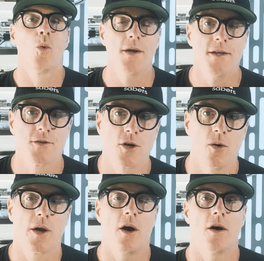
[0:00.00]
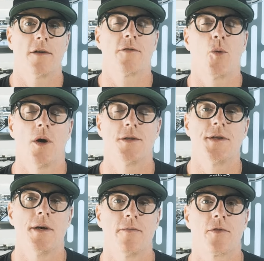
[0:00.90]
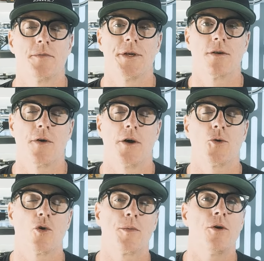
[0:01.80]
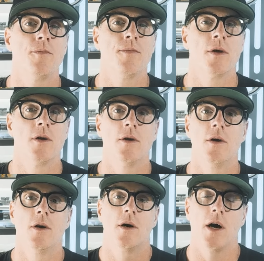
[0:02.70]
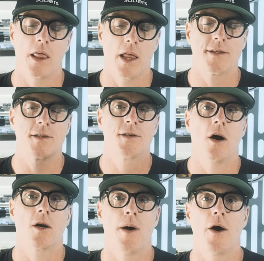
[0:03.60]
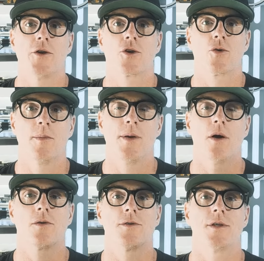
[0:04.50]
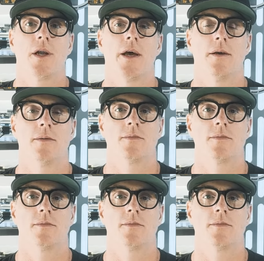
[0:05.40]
What is going on, everyone? Tim from Tierfon Orbital. I'd like to talk about your creepy uncle today.